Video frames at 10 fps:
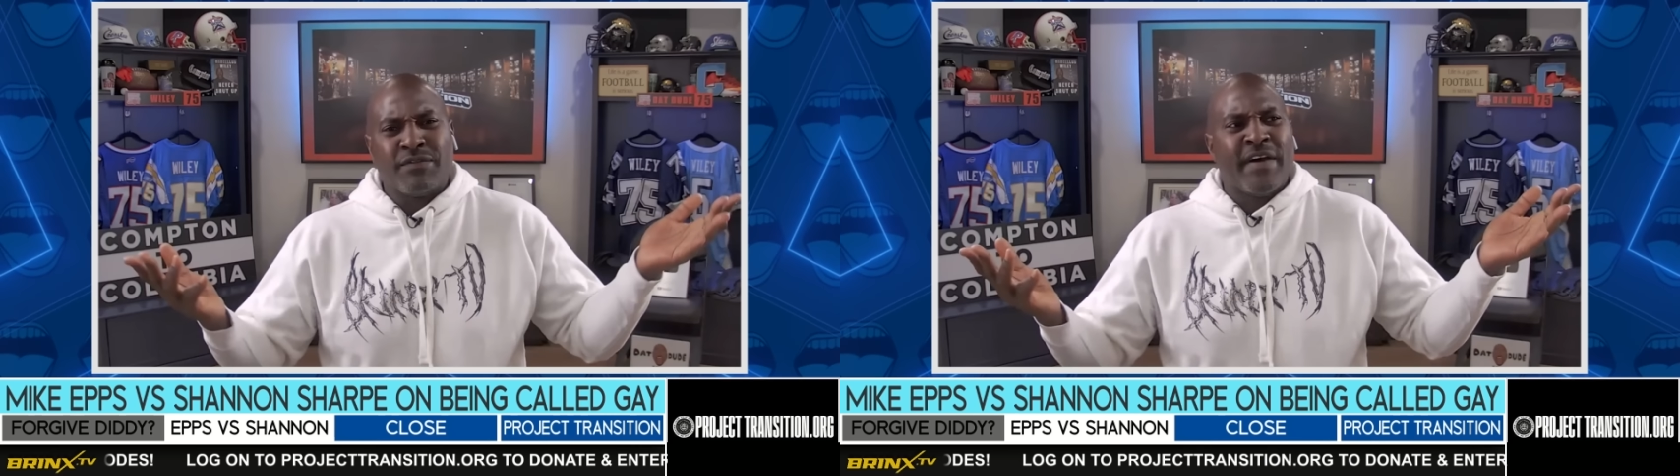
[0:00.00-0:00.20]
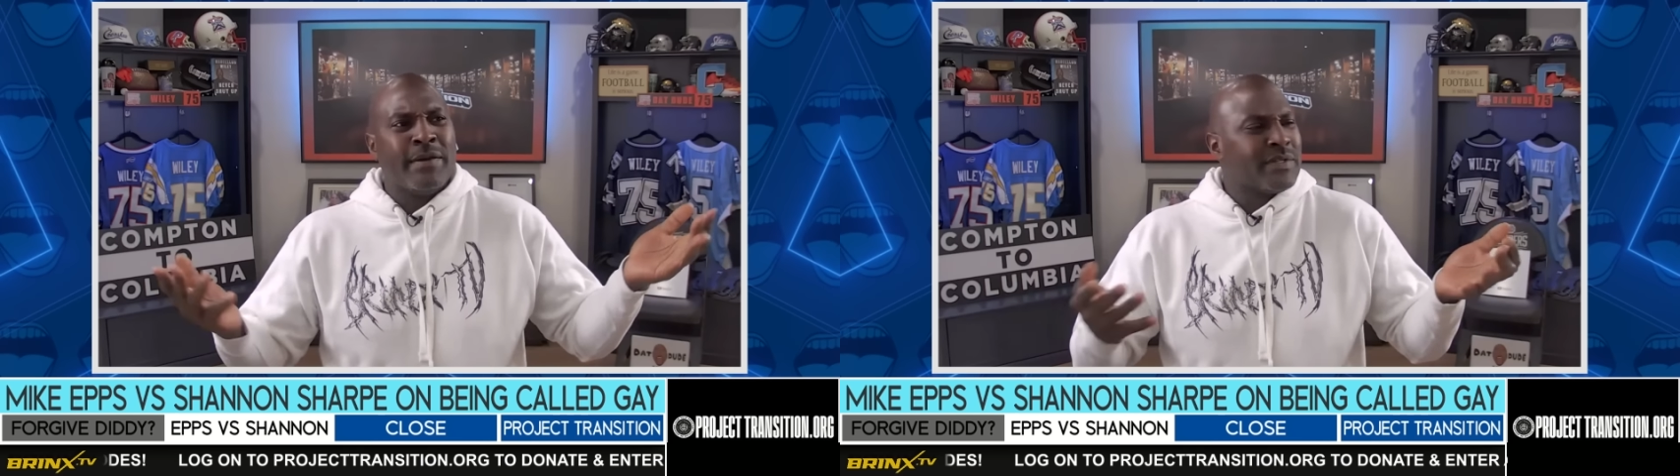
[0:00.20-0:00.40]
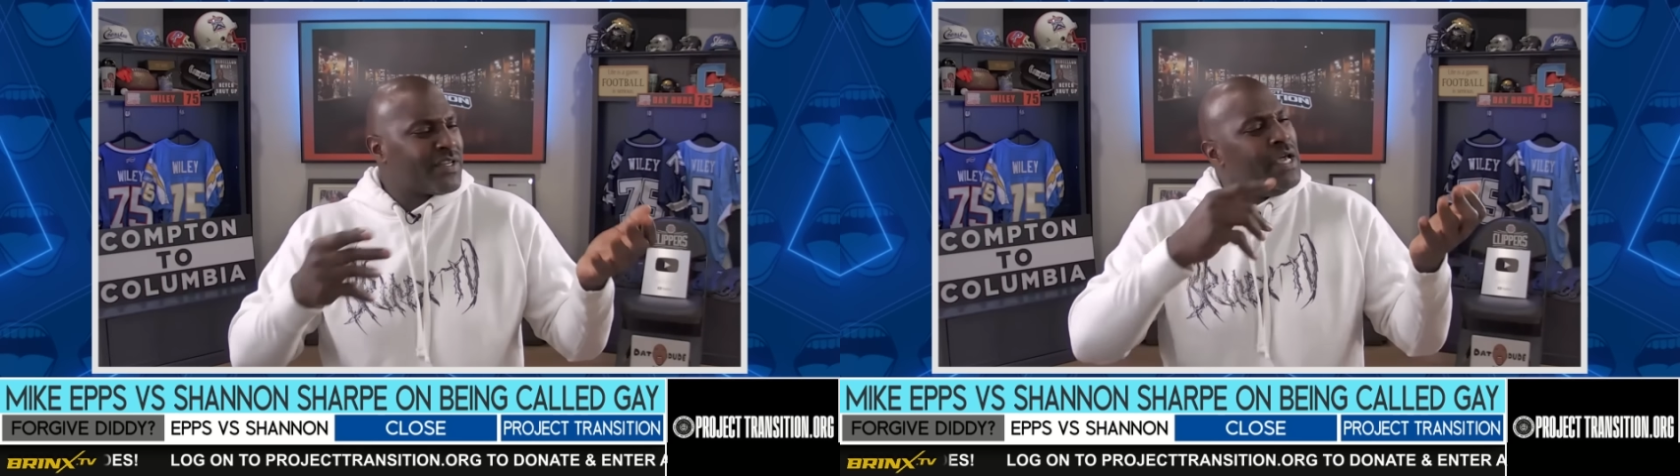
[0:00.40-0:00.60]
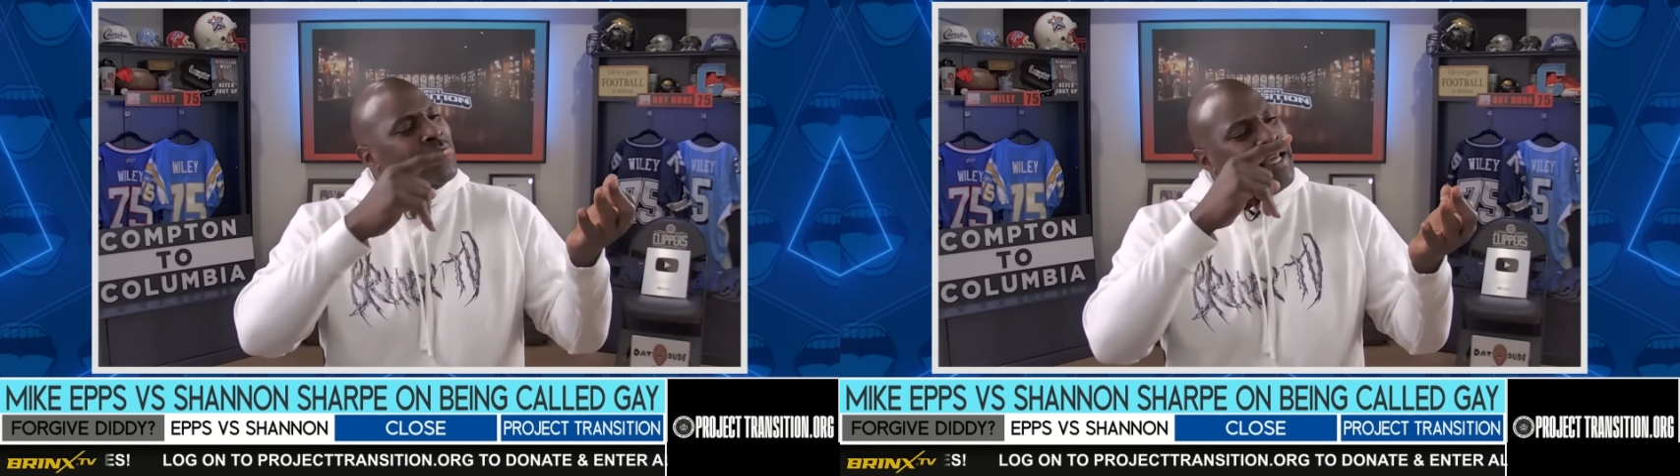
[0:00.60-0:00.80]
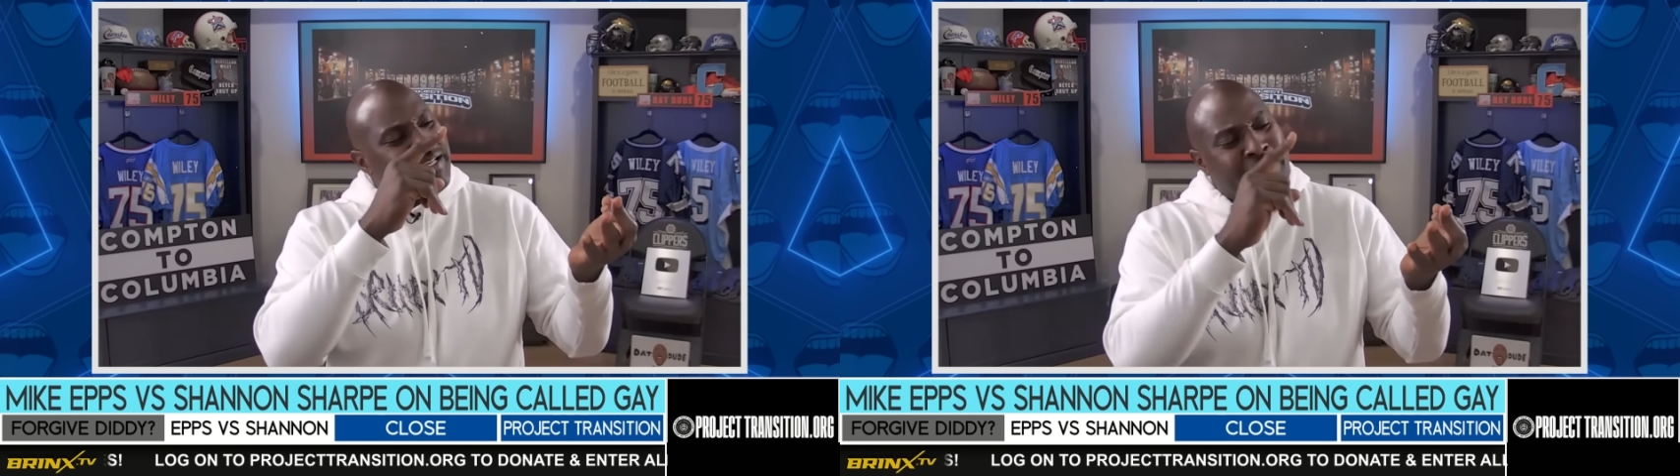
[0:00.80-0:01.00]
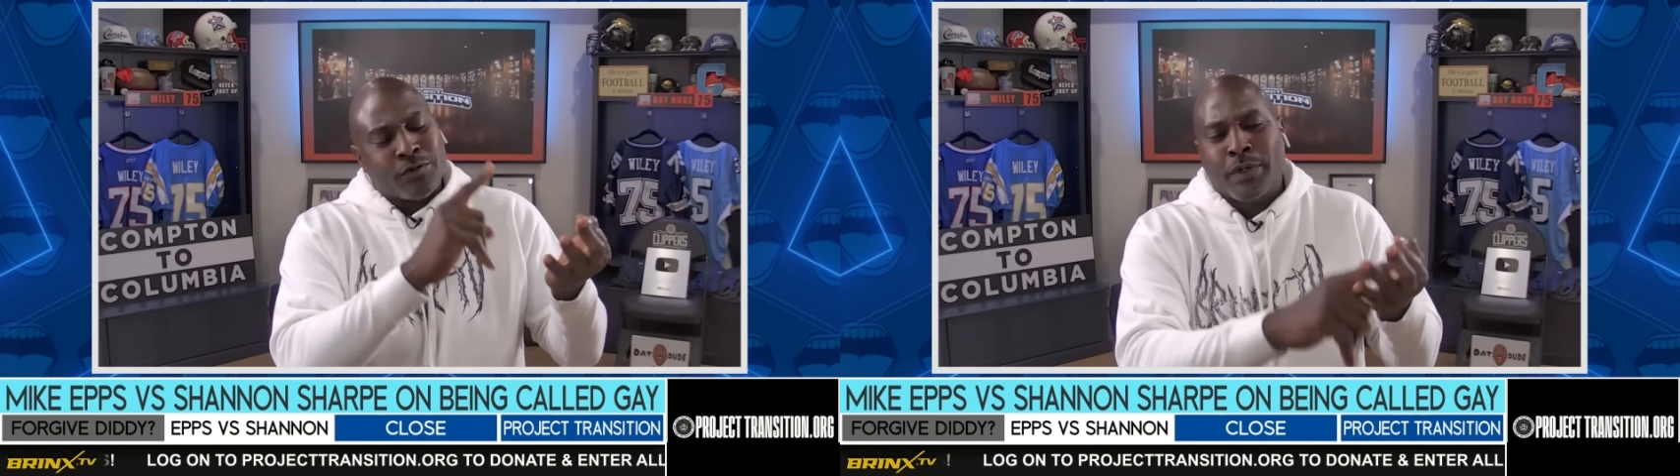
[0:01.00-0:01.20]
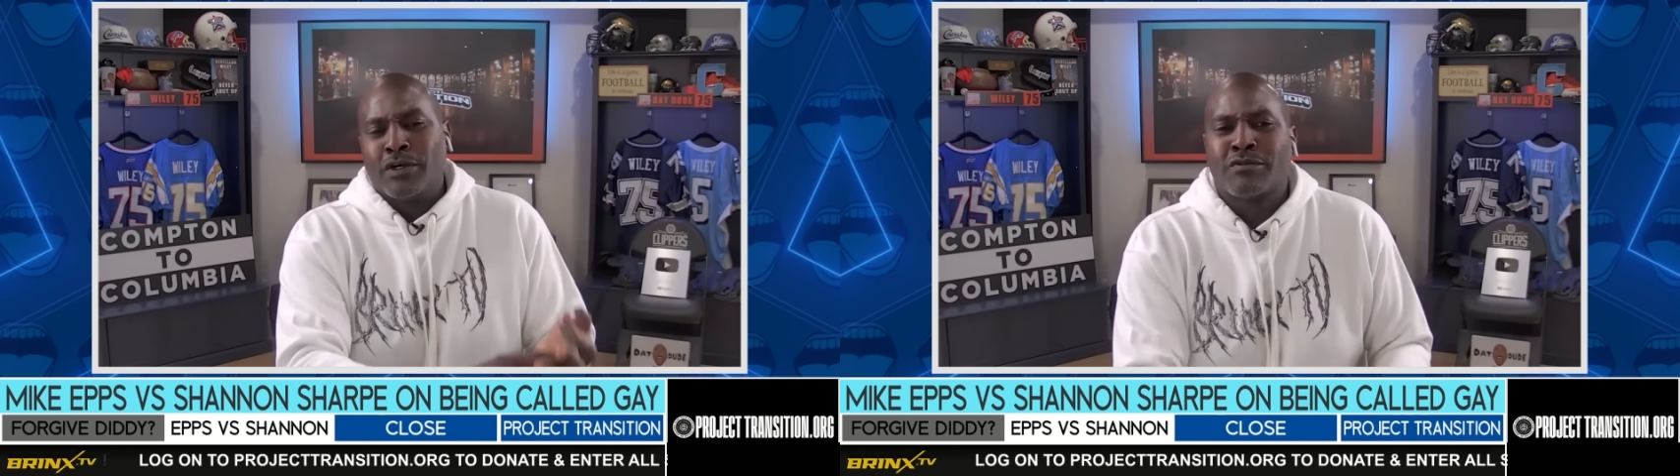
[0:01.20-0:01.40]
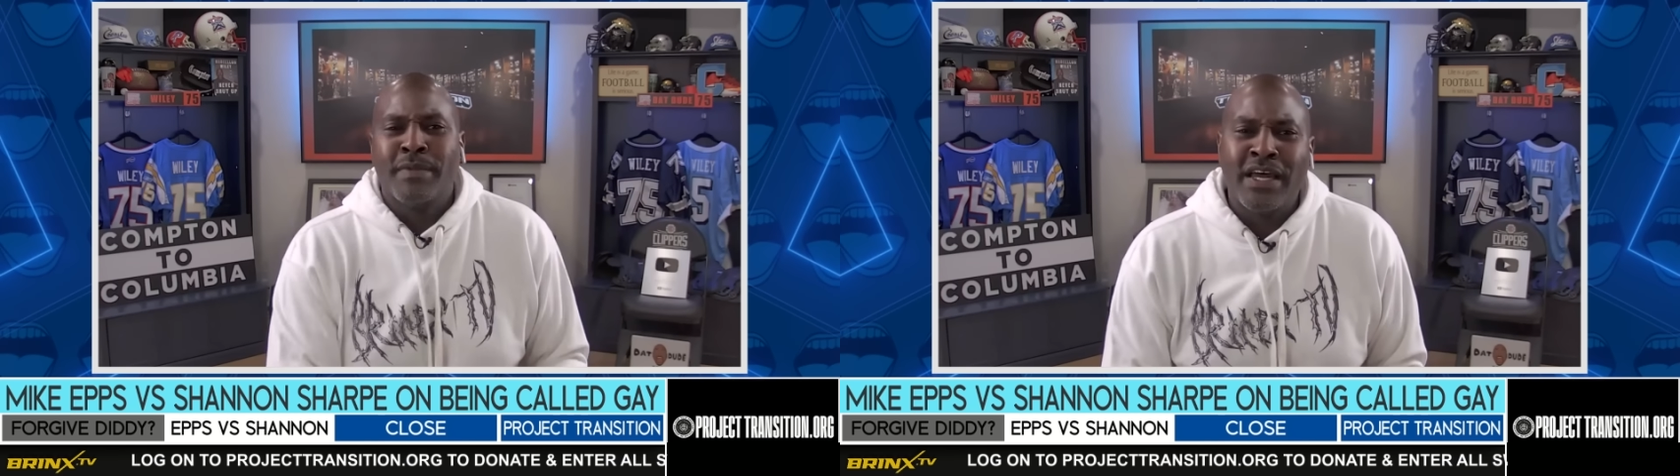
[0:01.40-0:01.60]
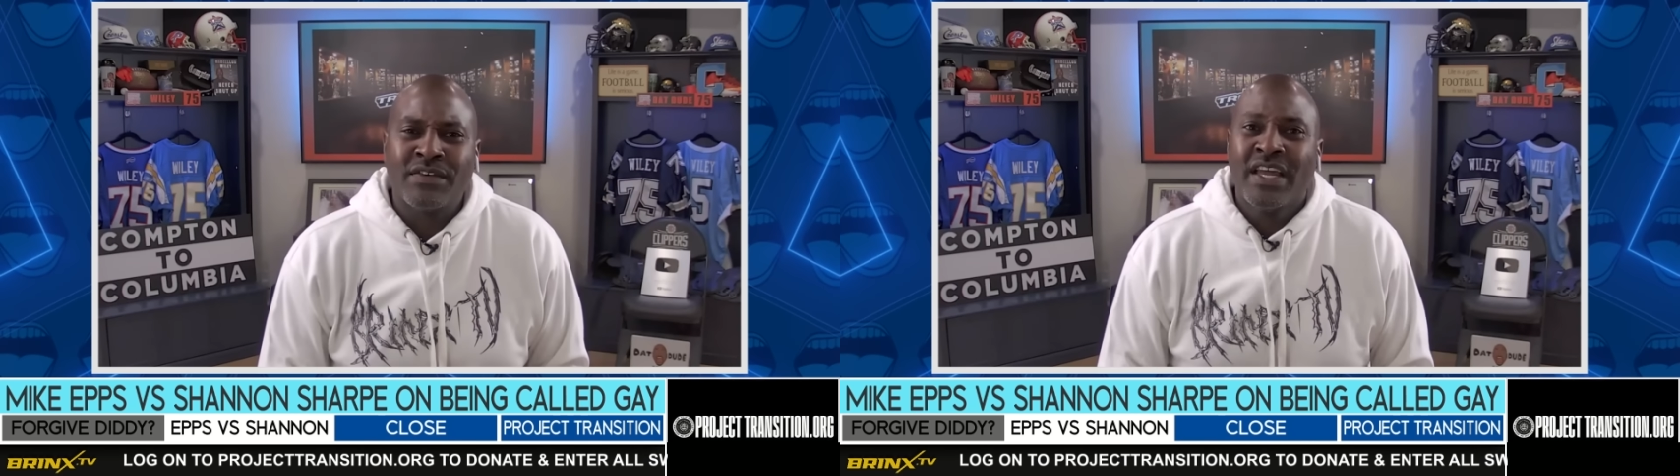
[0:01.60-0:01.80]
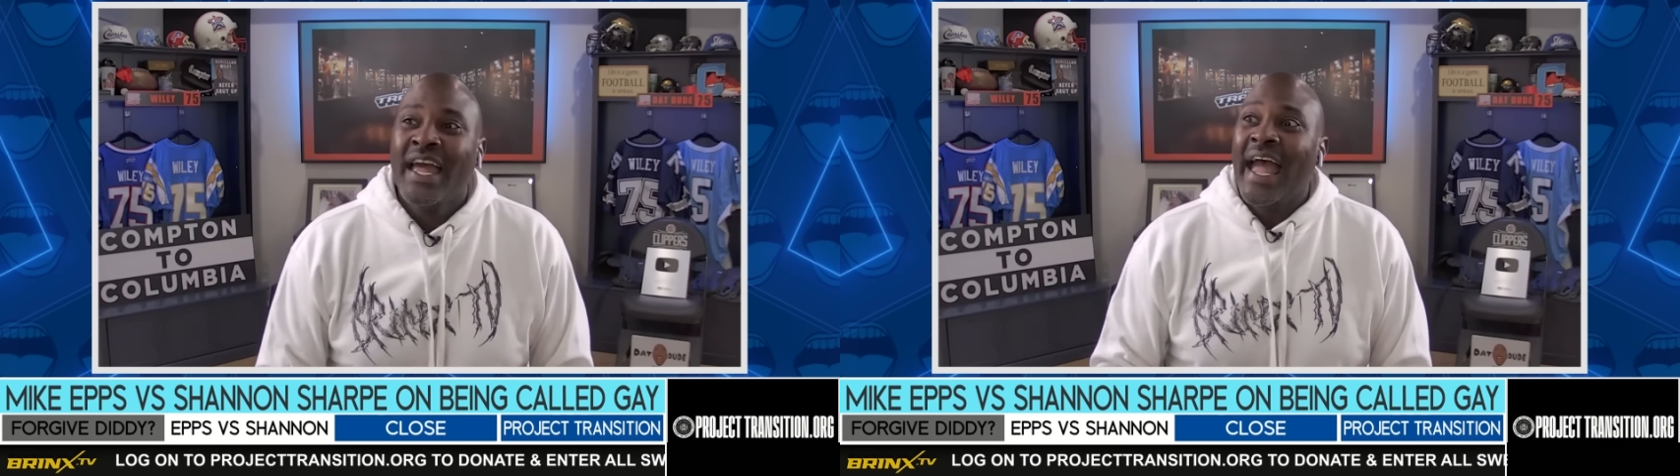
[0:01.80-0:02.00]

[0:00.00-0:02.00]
famous. They did it to Will Smith.